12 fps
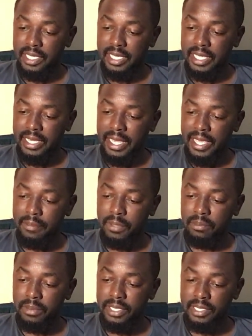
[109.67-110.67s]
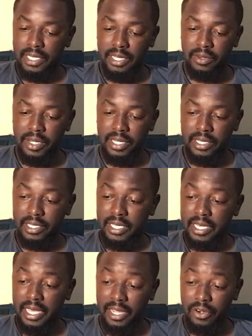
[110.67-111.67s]
enablement
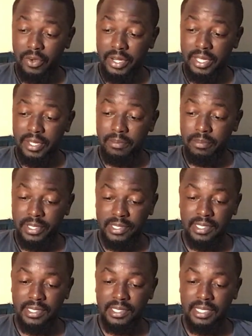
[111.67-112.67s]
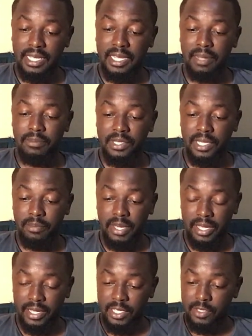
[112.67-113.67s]
in agribusiness at Absa
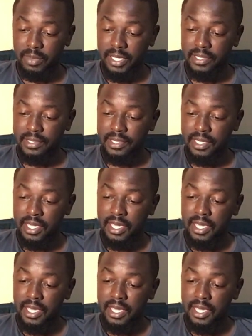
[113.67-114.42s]
Bank, explains